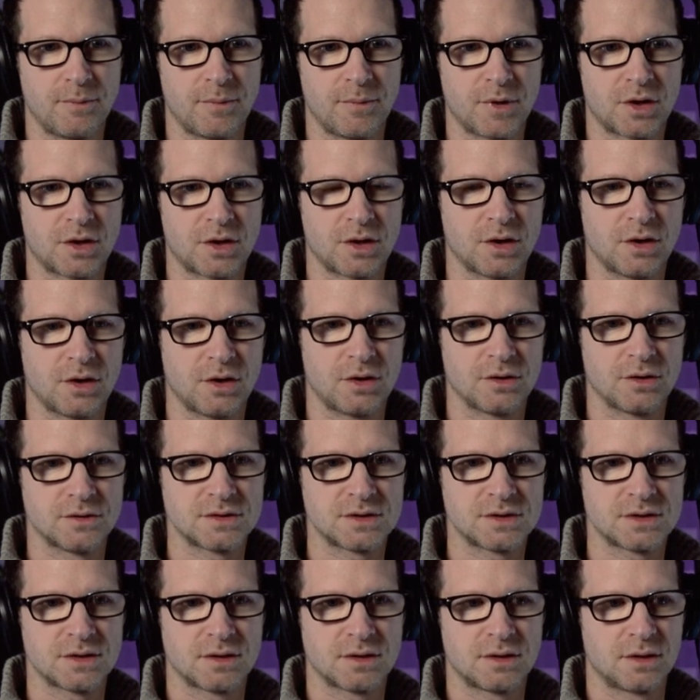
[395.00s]

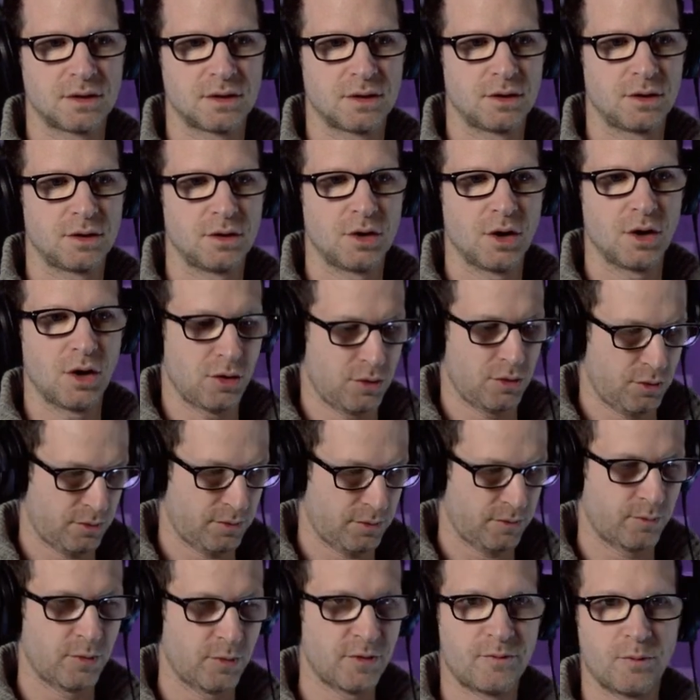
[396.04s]
because, you know,
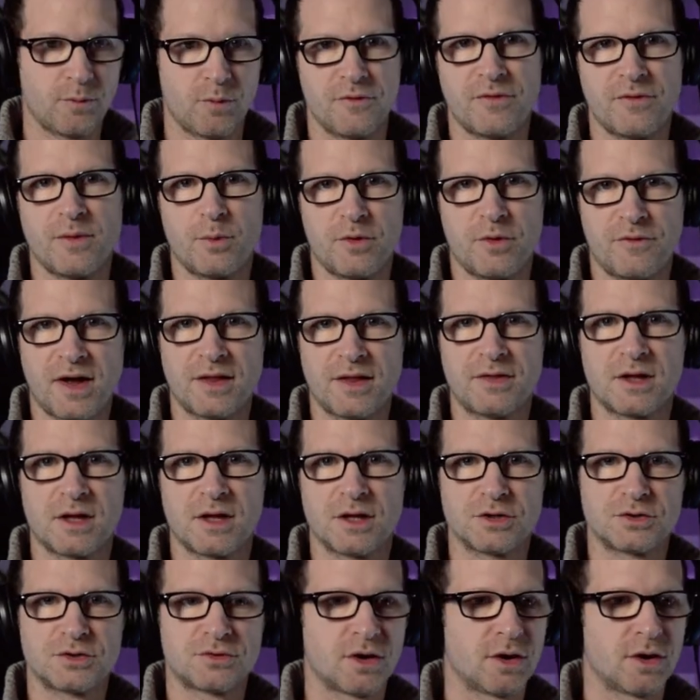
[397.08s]
we've had the
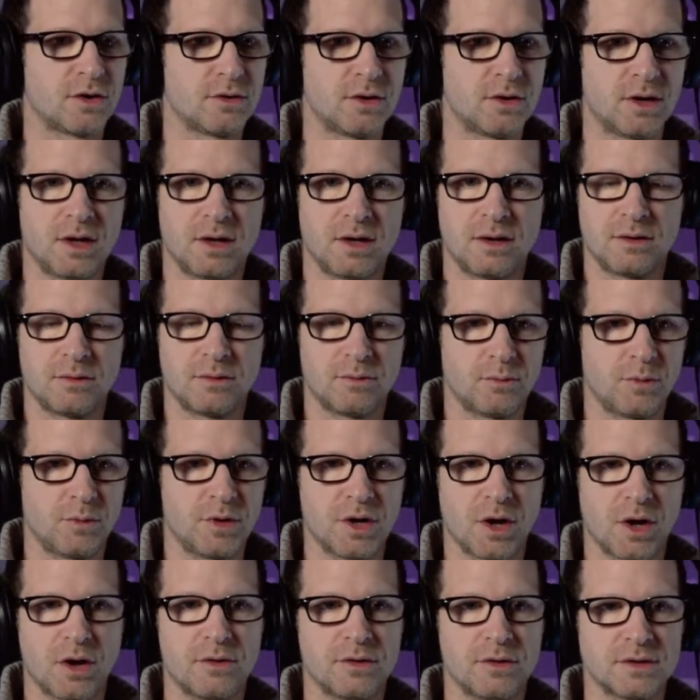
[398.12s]
intro. We
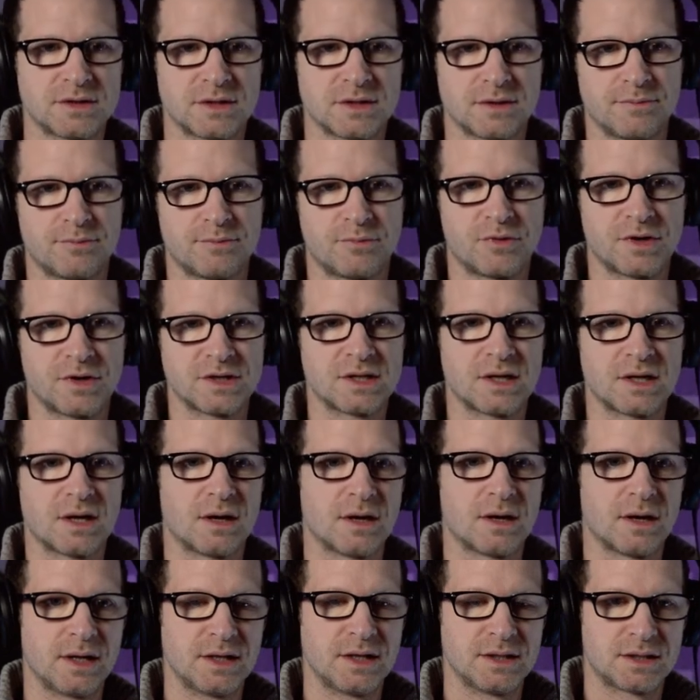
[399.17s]
know it's a
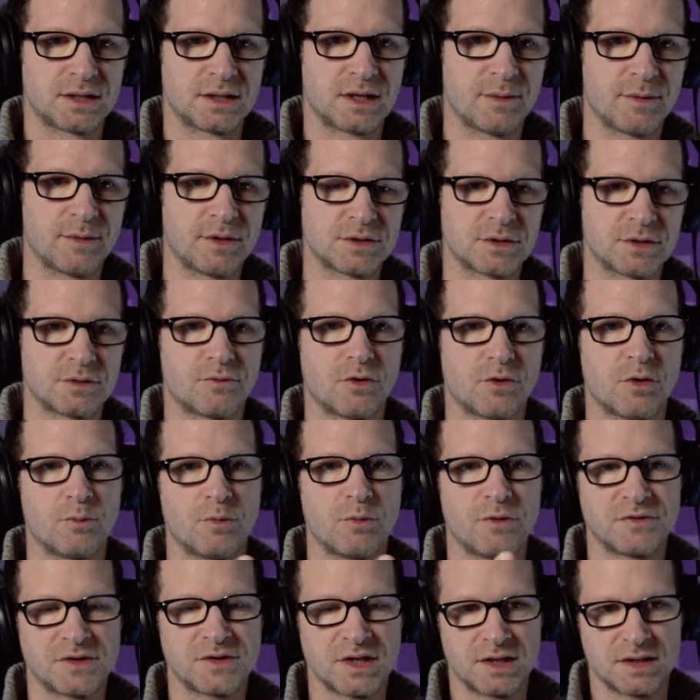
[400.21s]
prisoner. He's come into the room.
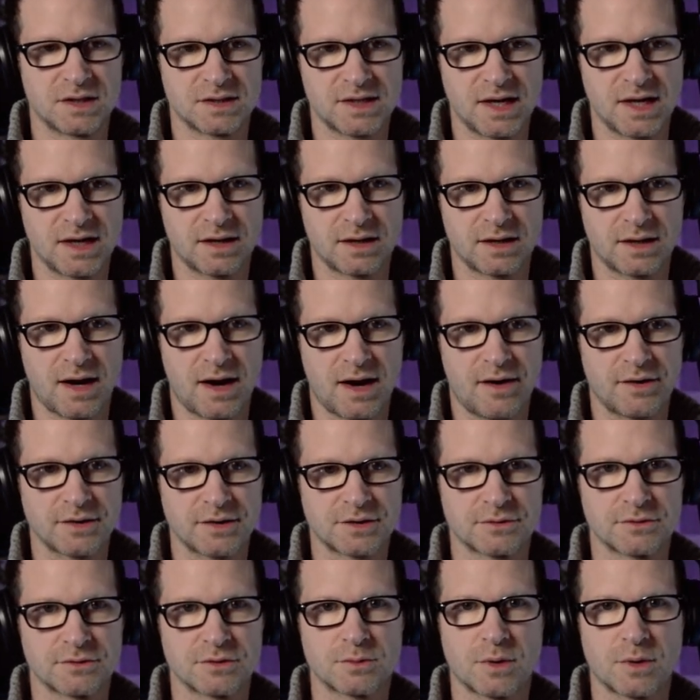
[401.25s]
We've seen the second
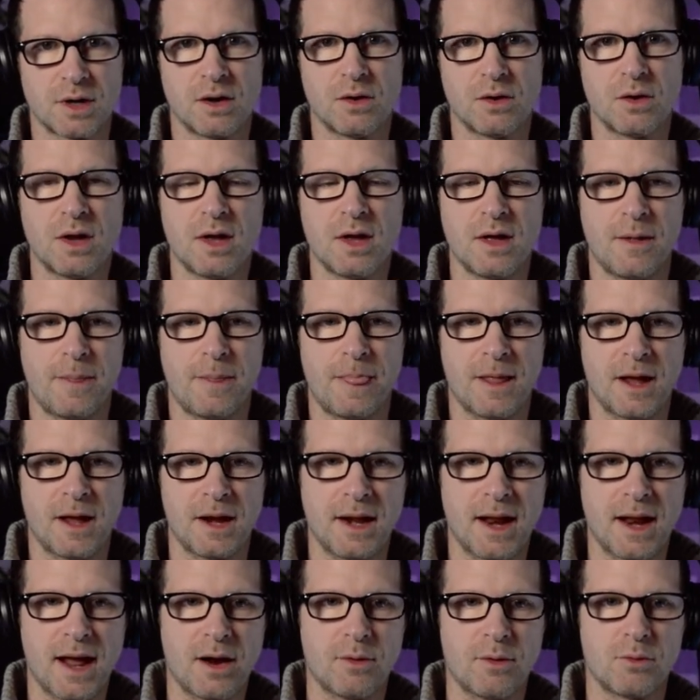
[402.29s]
character as well,
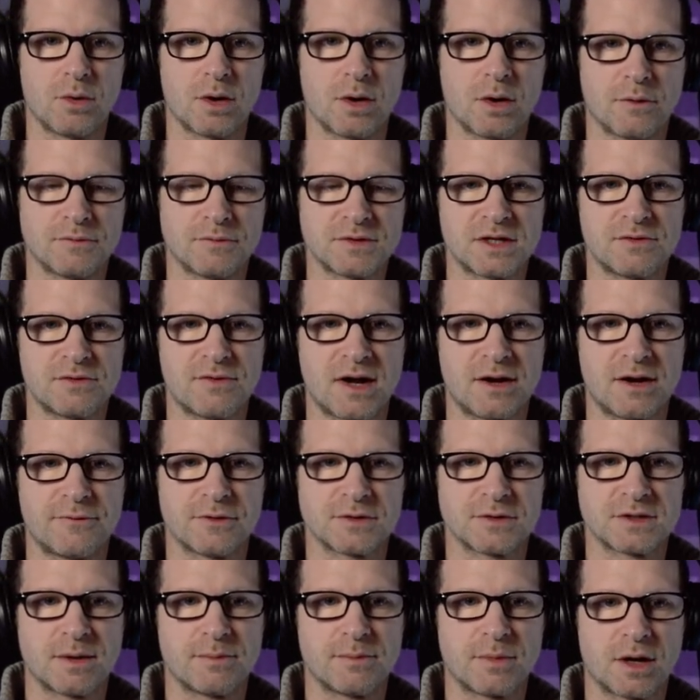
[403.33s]
and now we're obviously ready
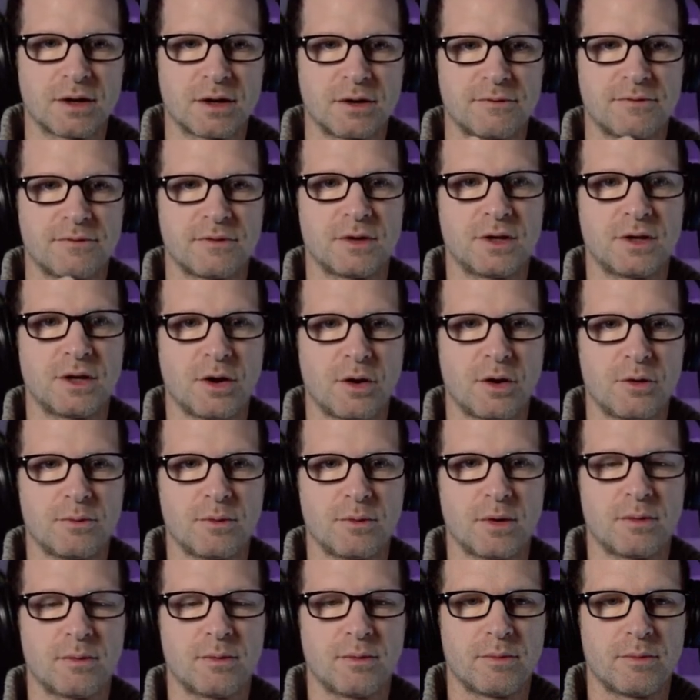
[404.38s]
for some kind of, you know,